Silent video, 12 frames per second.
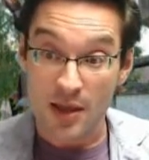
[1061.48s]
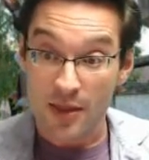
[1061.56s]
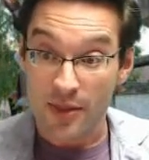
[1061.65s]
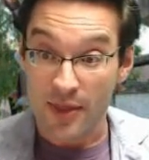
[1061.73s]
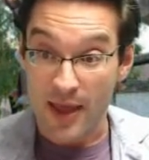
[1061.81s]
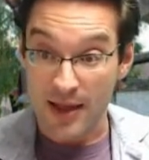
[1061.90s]

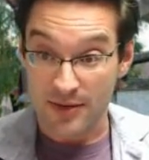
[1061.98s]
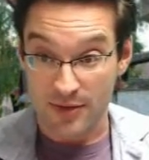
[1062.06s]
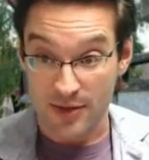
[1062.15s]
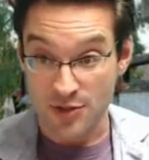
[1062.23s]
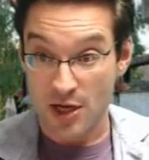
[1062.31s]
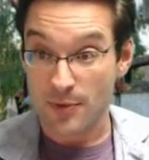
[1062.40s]
that
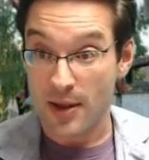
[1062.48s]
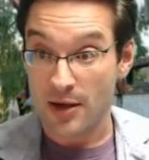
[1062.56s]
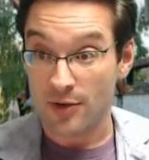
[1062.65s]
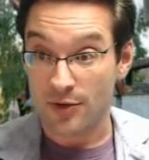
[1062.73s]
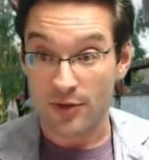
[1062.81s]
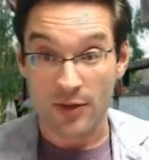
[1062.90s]
the
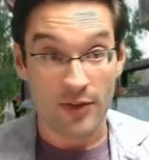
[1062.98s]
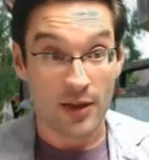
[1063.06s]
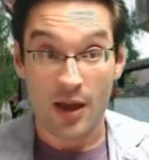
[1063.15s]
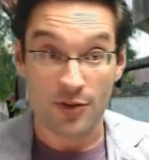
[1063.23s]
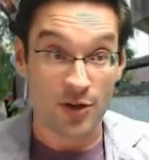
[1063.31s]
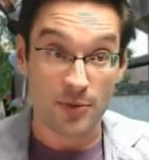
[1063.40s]
generators in the
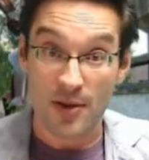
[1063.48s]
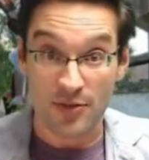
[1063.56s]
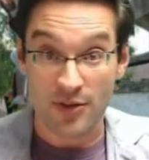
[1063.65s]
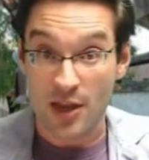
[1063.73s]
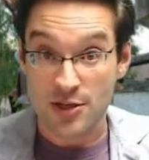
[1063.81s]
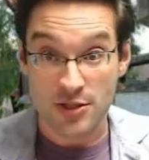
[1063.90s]
Coxeter
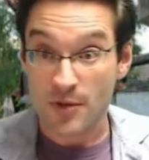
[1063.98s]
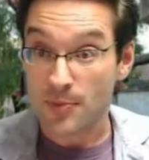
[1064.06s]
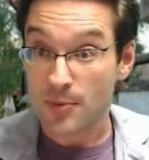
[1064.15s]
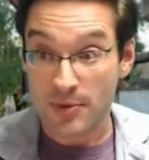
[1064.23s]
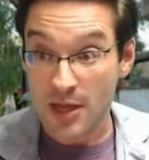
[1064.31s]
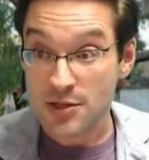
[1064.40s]
presentation of the
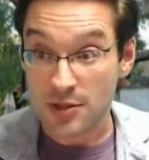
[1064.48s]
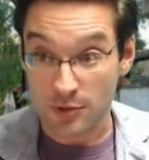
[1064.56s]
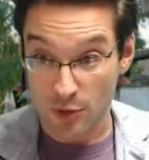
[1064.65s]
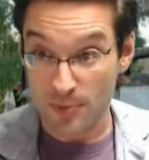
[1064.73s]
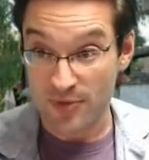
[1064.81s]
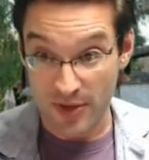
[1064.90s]
permutation
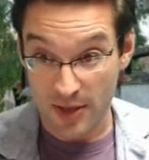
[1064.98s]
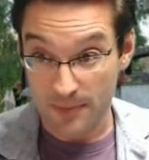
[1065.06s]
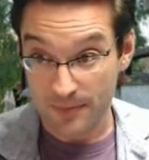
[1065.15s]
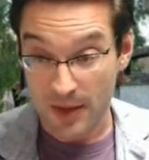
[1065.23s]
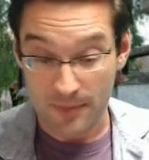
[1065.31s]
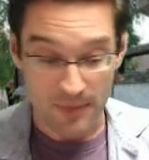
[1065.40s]
groups did.
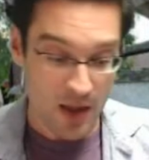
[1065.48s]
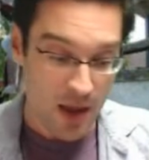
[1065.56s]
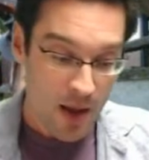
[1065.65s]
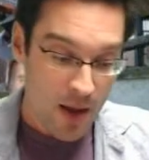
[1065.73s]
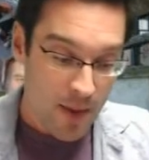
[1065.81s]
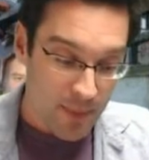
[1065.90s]

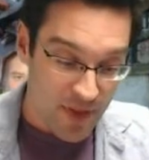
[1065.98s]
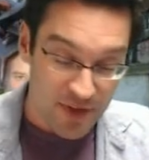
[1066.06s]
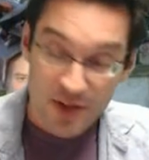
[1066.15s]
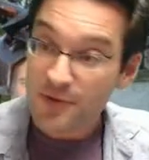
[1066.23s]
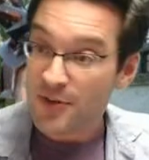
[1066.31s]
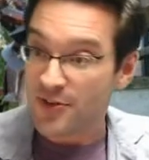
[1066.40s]
But the
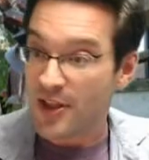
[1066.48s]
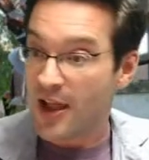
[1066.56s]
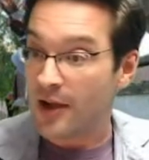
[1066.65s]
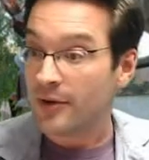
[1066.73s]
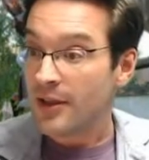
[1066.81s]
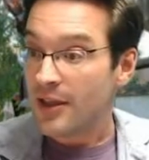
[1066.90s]
difference
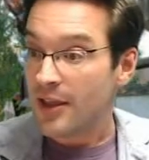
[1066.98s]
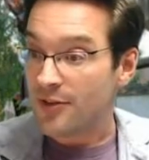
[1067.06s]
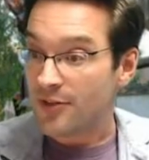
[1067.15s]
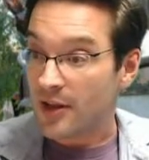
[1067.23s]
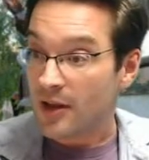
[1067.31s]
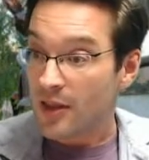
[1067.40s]
now is
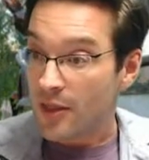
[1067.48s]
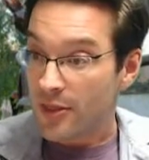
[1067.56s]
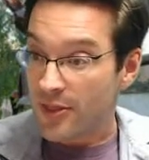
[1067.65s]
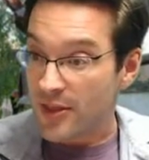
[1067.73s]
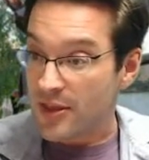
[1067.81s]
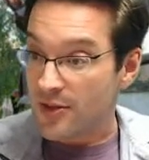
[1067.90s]
that
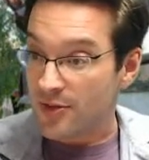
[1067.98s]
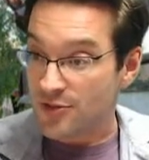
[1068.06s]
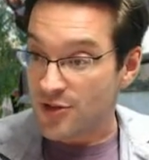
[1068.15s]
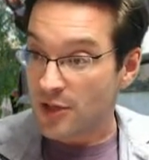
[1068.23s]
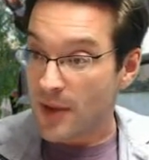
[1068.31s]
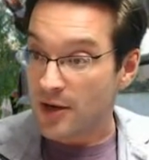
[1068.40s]
these
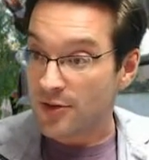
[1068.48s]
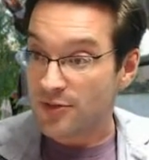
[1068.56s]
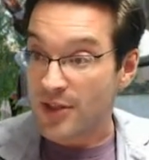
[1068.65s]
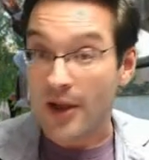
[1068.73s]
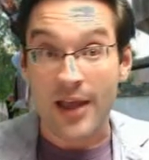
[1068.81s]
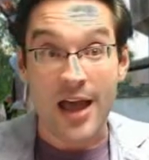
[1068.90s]
generators
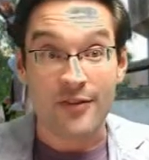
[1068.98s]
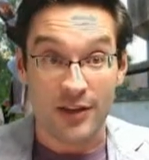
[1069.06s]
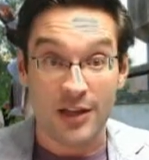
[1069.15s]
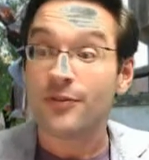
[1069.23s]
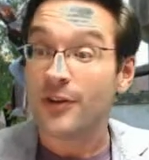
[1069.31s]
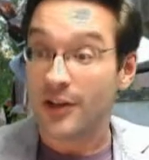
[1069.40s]
now have
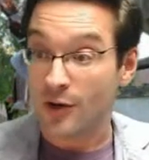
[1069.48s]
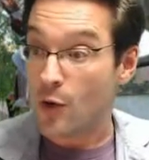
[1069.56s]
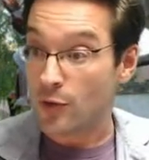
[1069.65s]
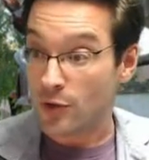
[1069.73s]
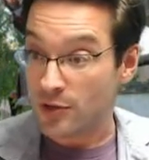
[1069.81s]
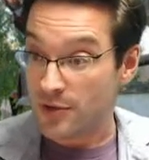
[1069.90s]
infinite
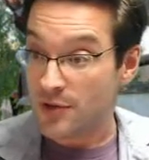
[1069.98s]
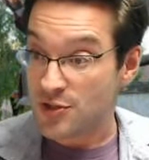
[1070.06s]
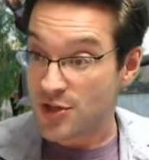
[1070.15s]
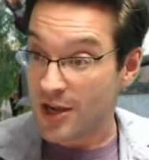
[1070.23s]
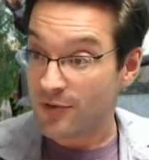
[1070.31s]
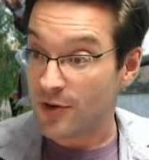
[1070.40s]
order. You can
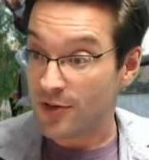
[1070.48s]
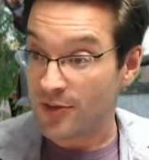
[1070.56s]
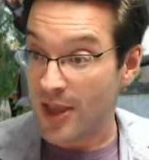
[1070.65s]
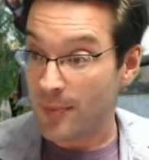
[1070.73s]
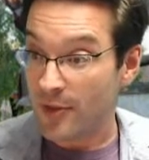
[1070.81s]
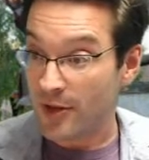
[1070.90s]
check, for
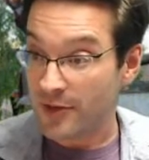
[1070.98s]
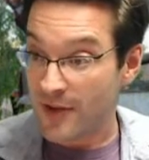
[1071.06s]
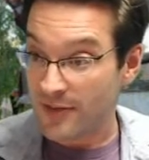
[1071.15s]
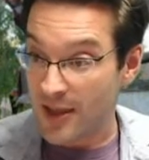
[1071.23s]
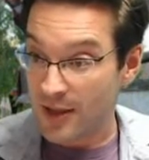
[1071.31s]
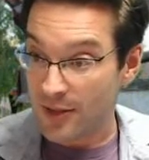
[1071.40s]
example, that if I
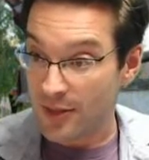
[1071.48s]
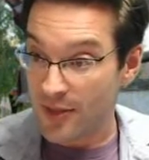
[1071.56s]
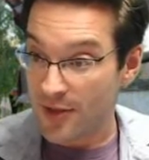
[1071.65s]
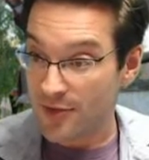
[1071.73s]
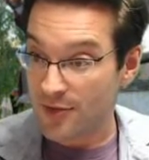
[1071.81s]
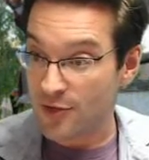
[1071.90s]
take
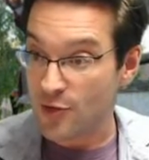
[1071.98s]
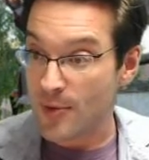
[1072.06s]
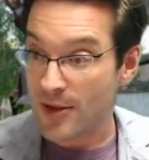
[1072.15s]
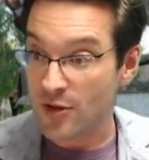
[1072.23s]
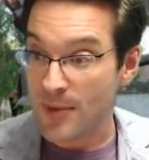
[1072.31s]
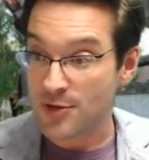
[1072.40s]
this 2 by
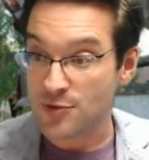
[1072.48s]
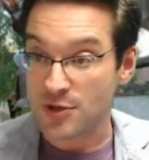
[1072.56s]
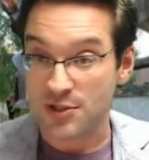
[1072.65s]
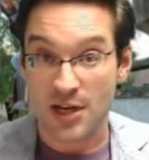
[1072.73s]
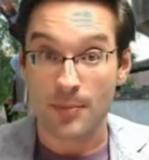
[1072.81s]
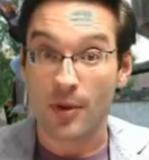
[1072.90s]
2
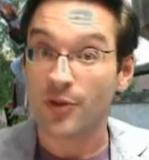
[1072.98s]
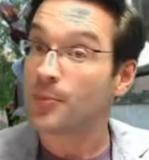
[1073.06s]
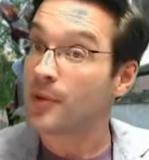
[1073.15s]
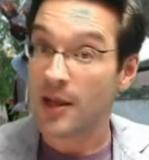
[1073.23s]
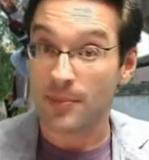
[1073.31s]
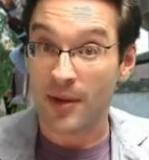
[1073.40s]
matrix and I
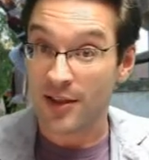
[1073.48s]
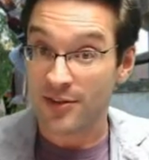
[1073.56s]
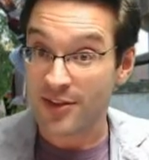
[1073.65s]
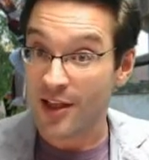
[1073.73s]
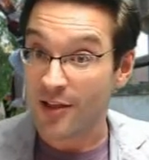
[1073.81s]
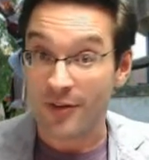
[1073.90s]
multiply it by
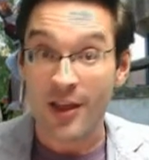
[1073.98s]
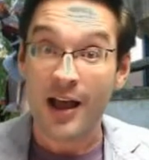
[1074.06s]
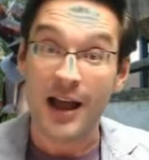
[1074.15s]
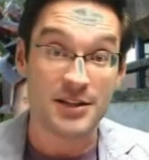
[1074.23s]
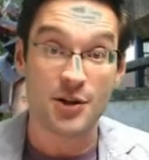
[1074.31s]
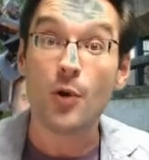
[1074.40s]
itself,
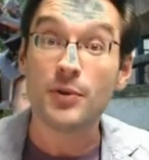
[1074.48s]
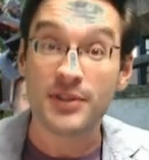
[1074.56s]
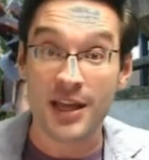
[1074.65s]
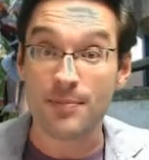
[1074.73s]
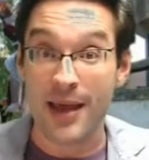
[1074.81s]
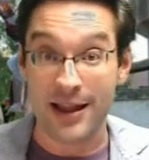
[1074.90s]
I don't
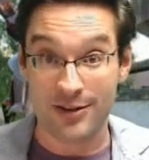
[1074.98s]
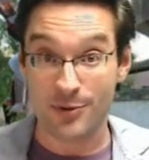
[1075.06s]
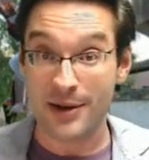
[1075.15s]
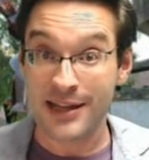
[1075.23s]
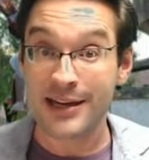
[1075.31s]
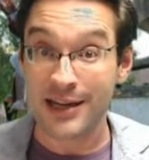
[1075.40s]
get back to
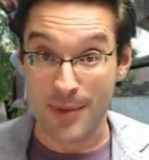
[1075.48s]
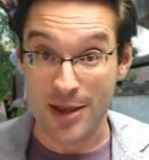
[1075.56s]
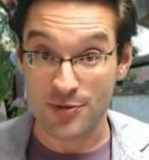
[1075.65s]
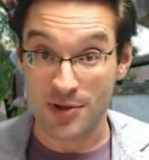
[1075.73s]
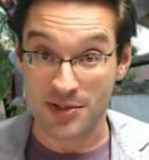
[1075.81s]
identity matrix.